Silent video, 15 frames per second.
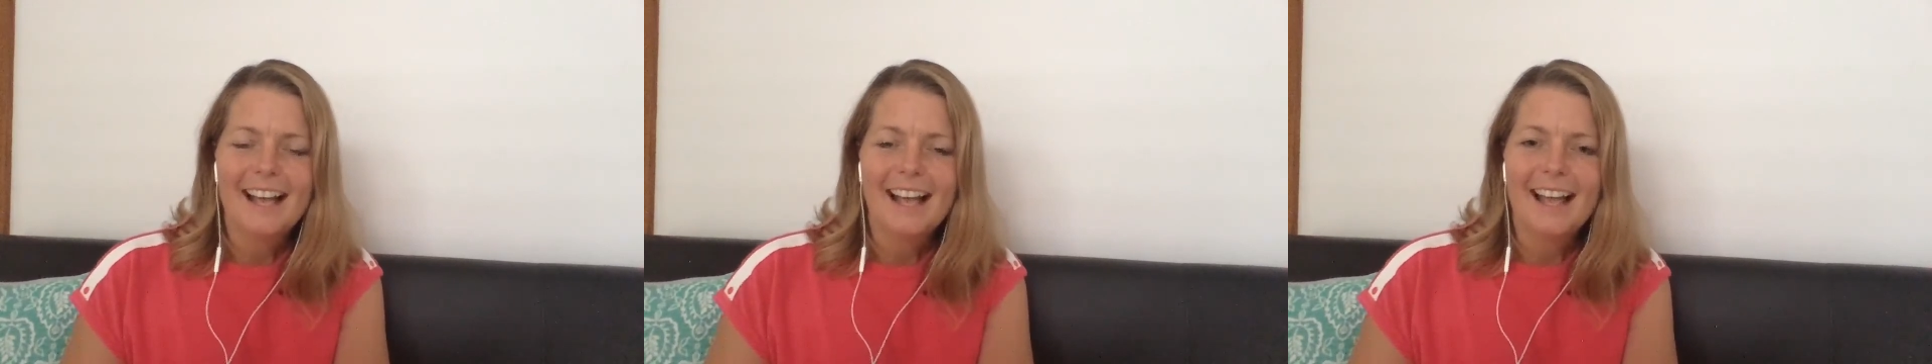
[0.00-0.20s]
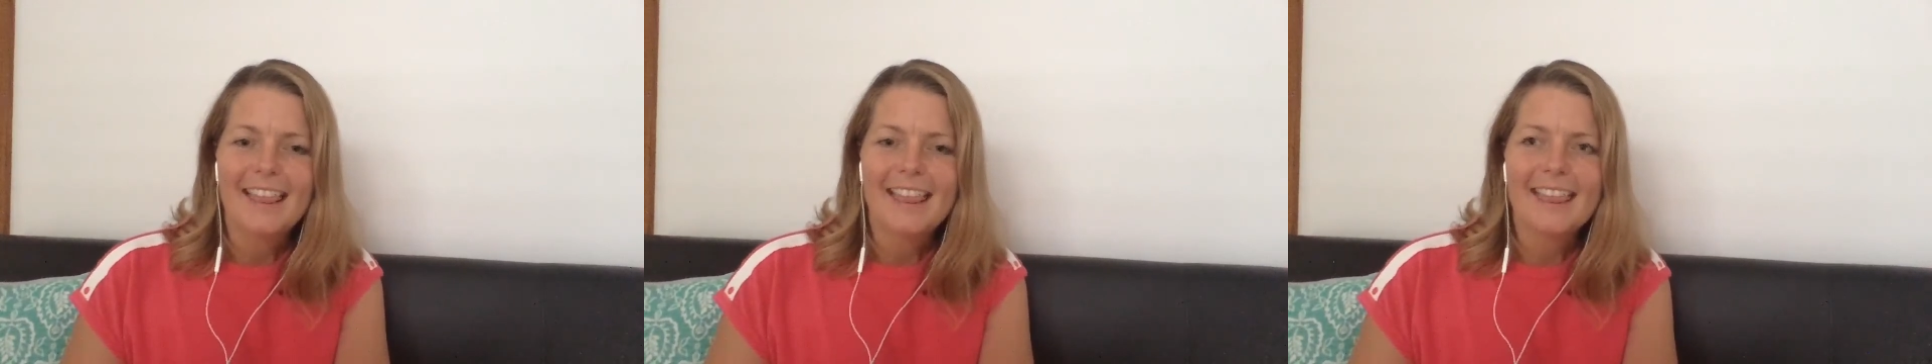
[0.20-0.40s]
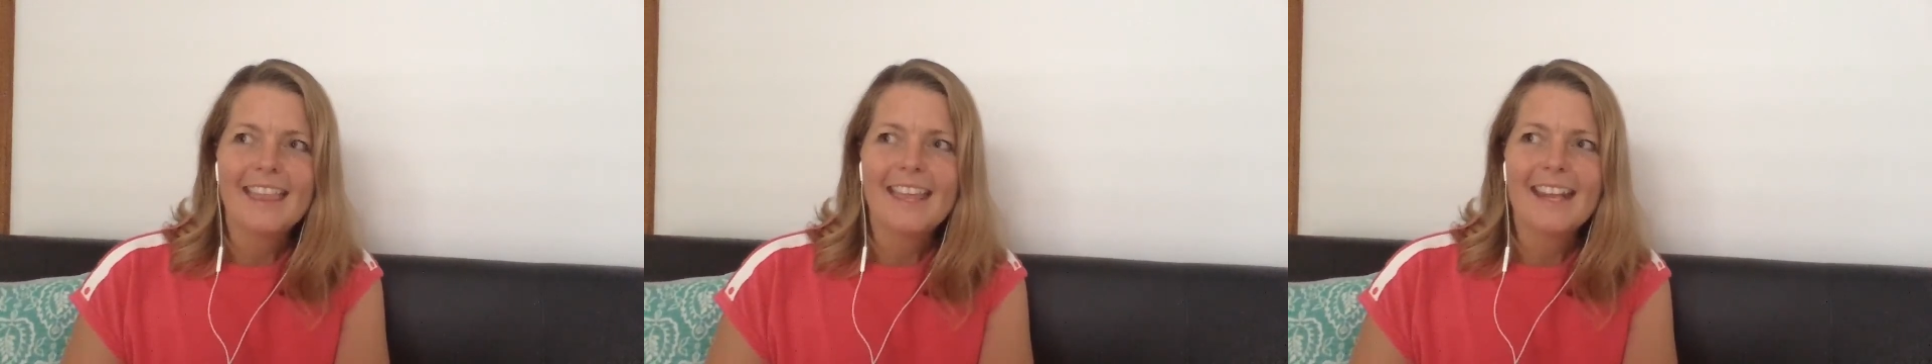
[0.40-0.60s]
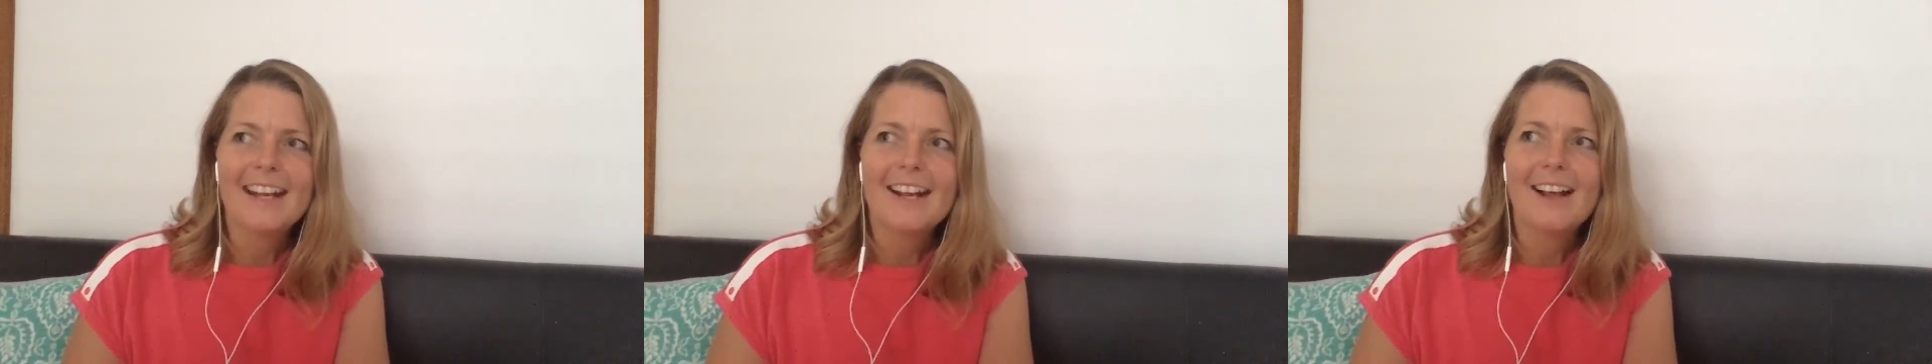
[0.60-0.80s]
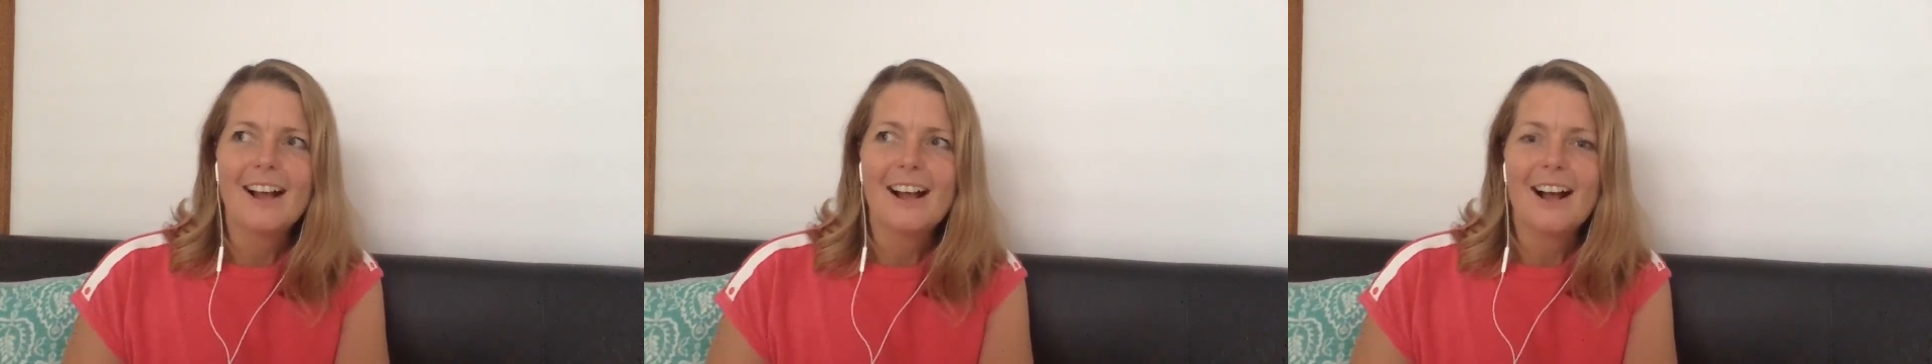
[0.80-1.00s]

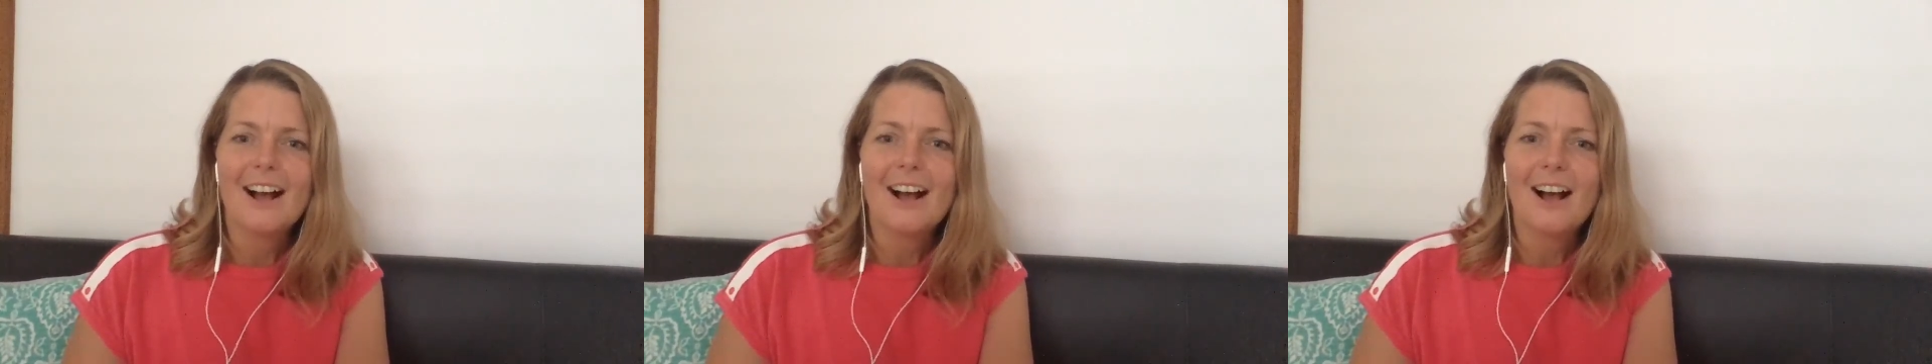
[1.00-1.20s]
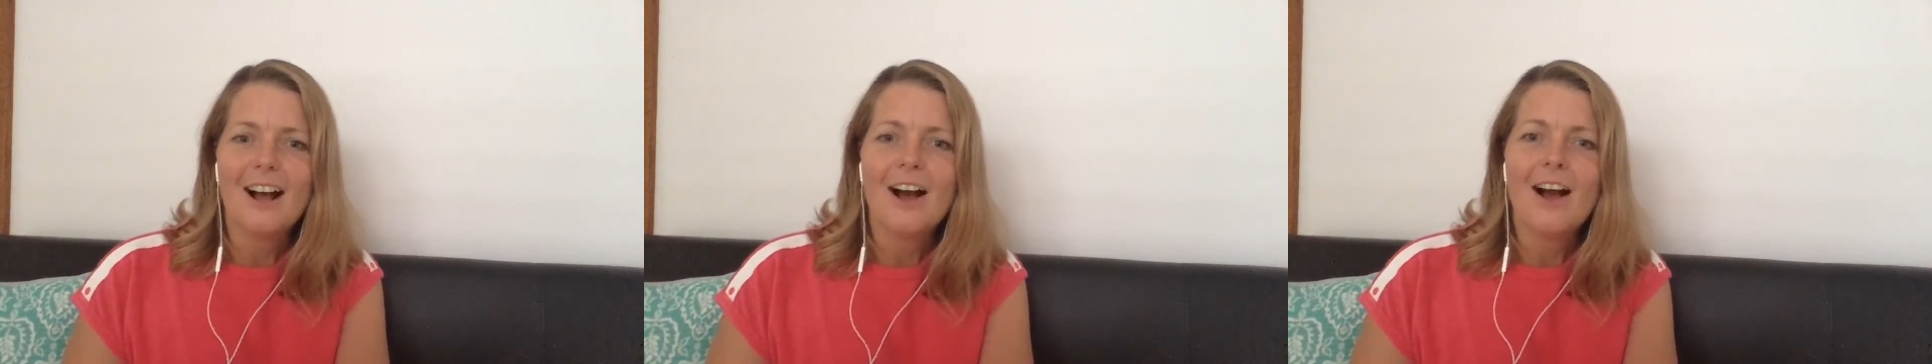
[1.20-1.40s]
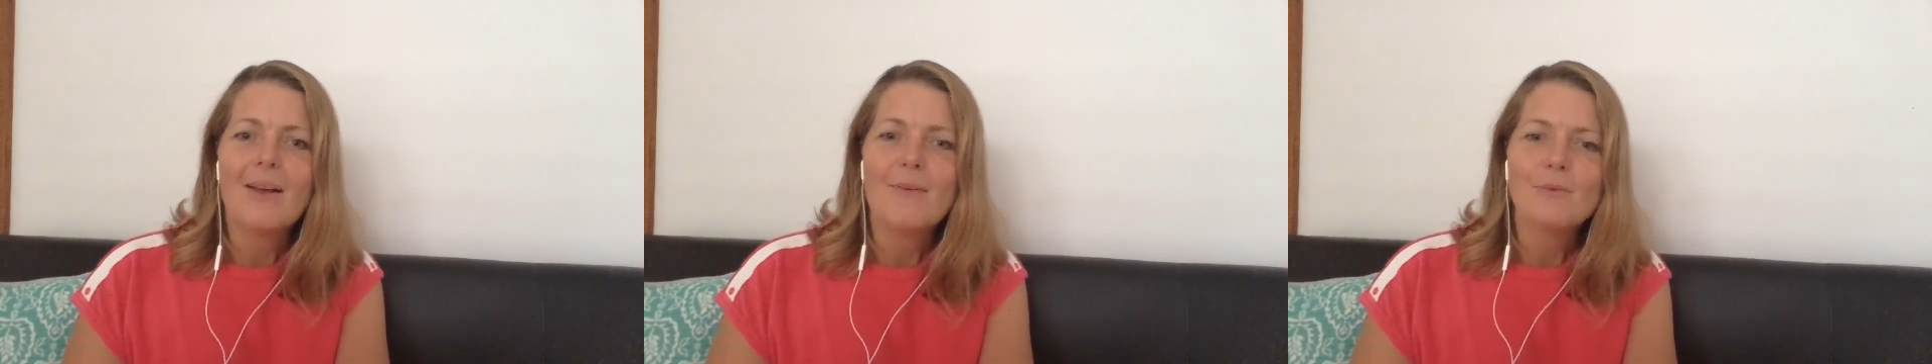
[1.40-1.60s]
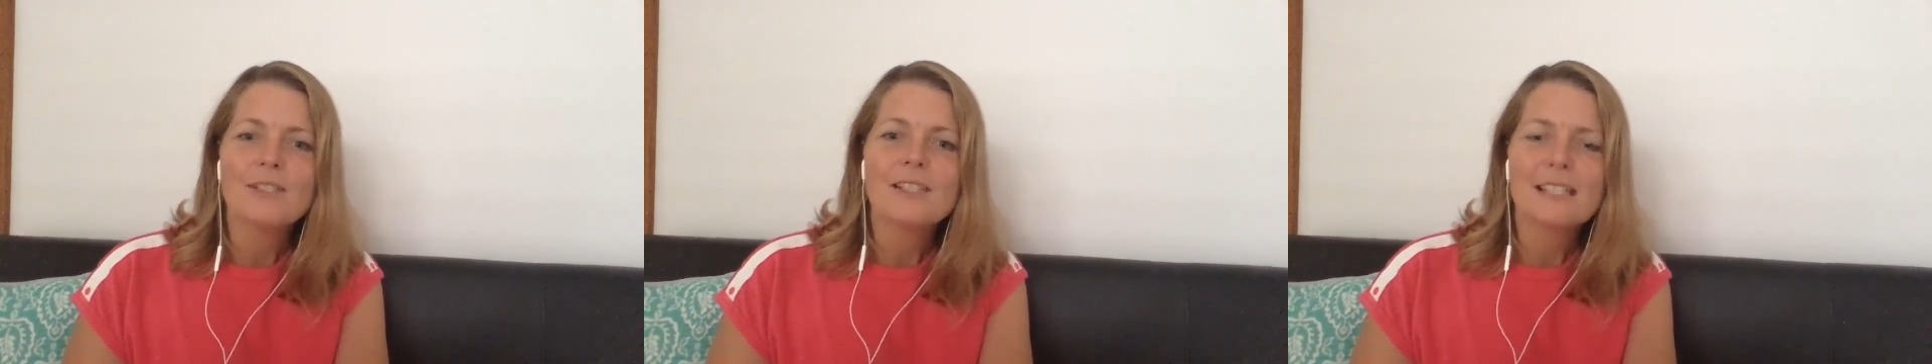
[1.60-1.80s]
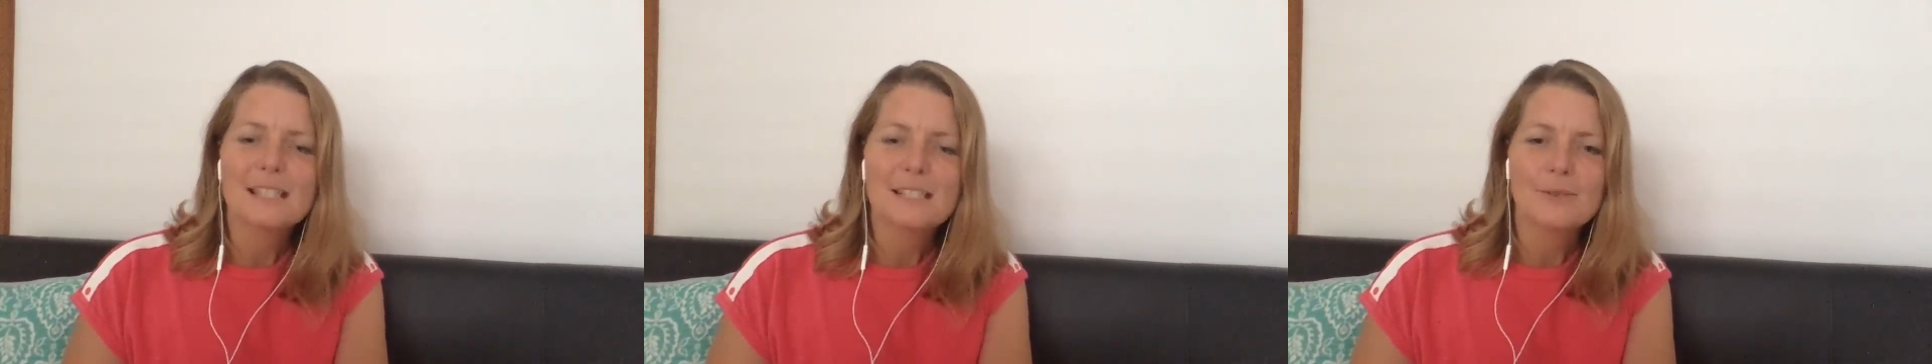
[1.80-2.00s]
then I
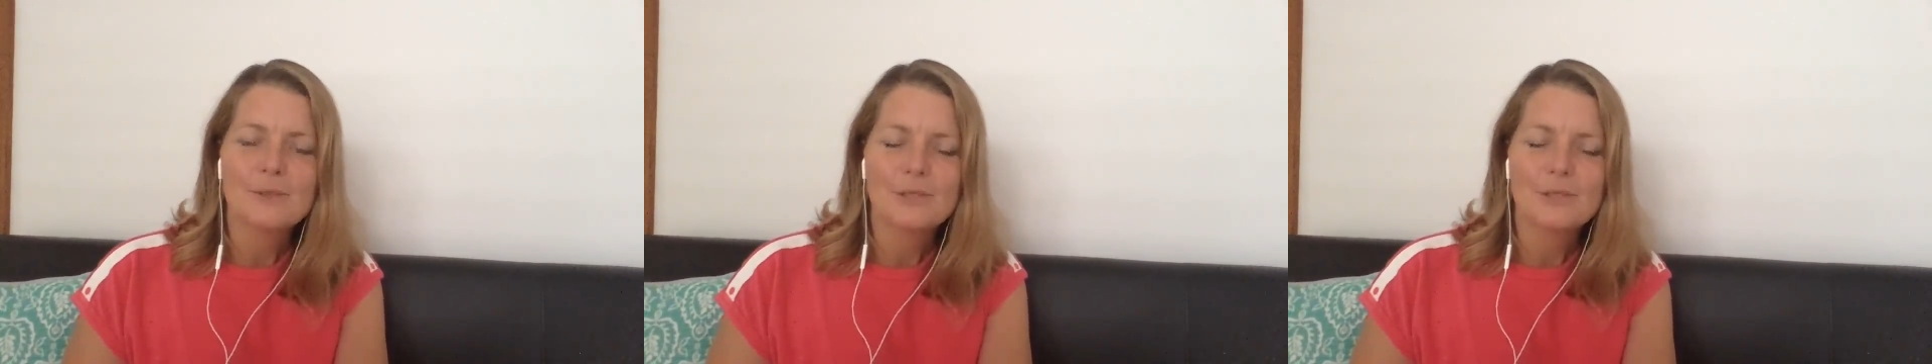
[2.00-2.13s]
would still